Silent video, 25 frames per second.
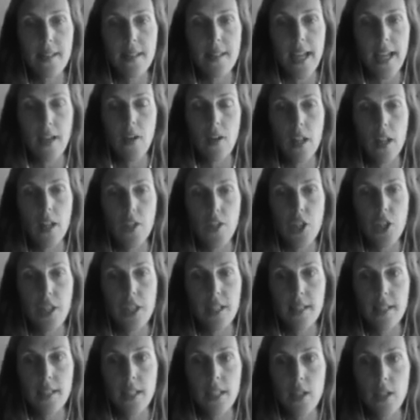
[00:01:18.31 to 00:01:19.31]
technology
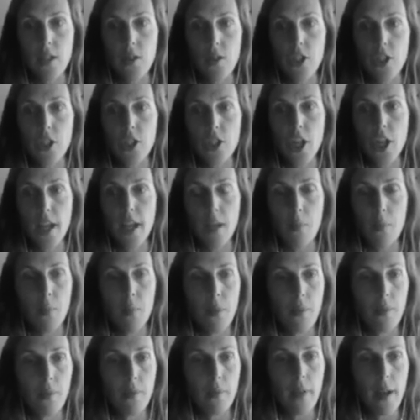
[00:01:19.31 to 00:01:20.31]
continue to shape
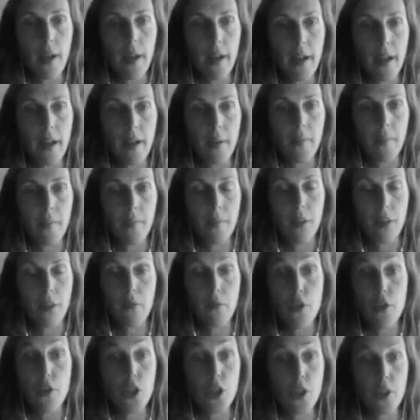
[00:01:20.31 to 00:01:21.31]
the
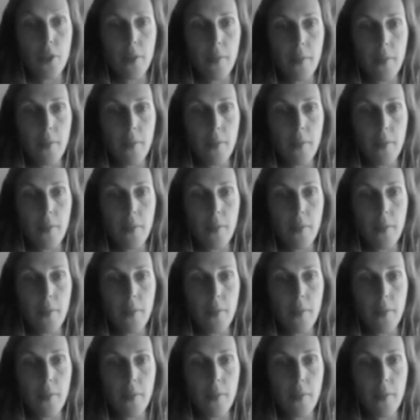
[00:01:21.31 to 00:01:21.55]
future?